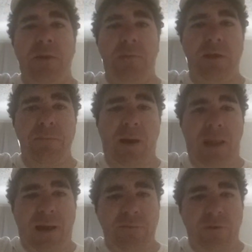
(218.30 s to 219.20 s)
but you might
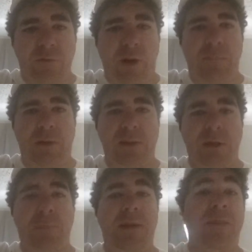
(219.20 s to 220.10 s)
have to scrape it a
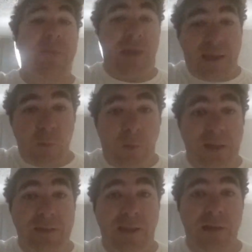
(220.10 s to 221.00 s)
little bit, then
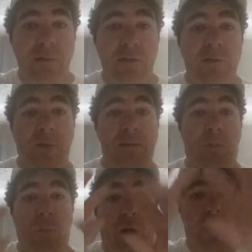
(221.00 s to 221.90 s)
wet it down so that the
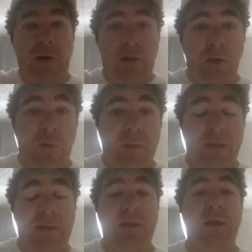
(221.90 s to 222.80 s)
water could go
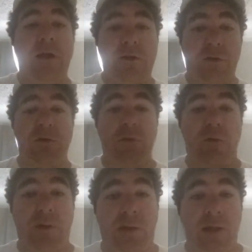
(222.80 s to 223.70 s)
in to
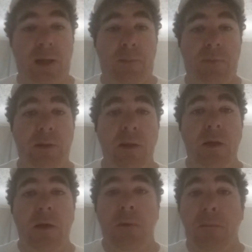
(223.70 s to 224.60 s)
loosen it up.
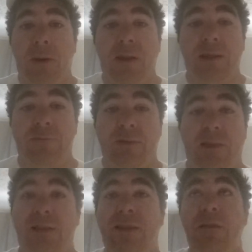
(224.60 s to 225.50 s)
But if it's
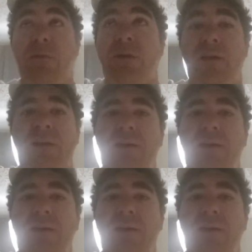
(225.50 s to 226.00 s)
like this one,